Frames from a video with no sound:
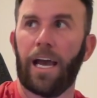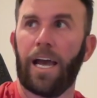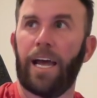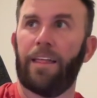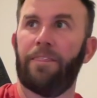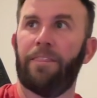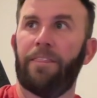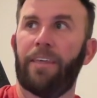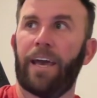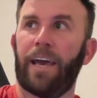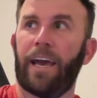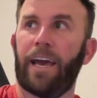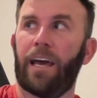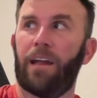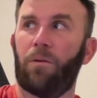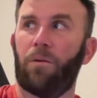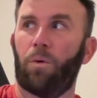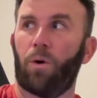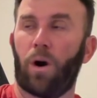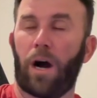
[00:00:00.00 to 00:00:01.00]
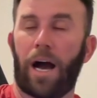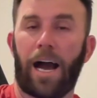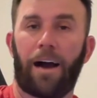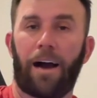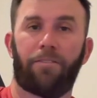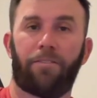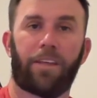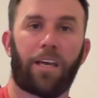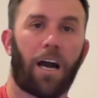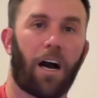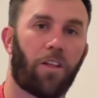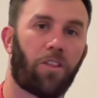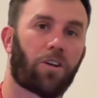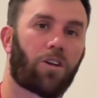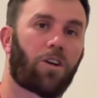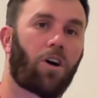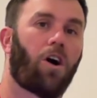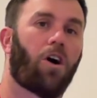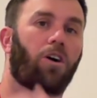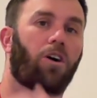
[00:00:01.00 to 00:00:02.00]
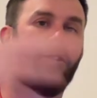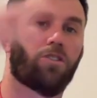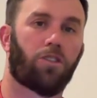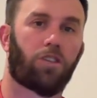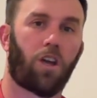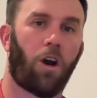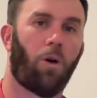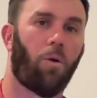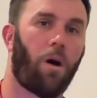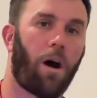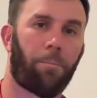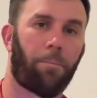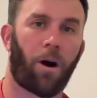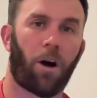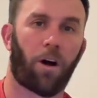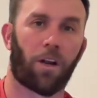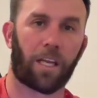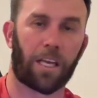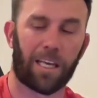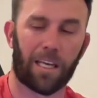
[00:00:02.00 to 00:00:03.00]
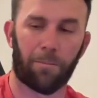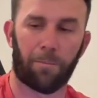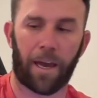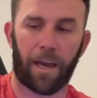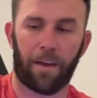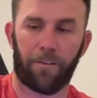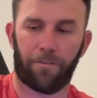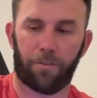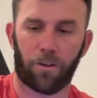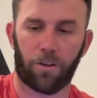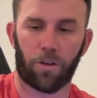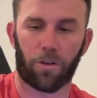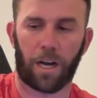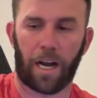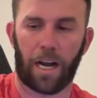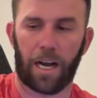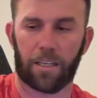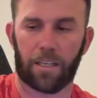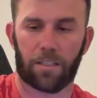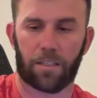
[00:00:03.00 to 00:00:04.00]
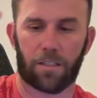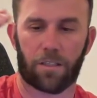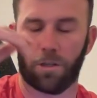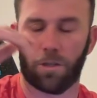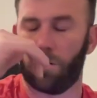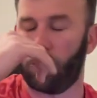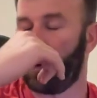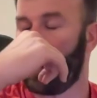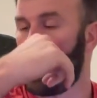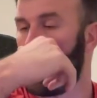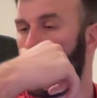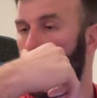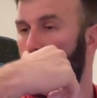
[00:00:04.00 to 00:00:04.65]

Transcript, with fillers: And then we'll have the other cards go up on eBay for you guys to